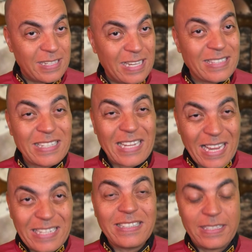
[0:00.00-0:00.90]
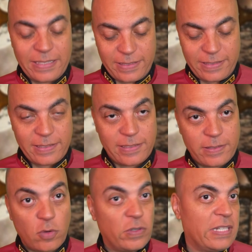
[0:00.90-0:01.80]
in the 90s
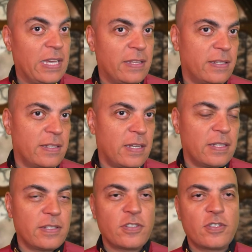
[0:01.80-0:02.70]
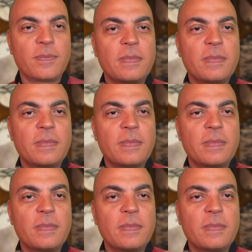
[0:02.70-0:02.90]
already had that knowledge.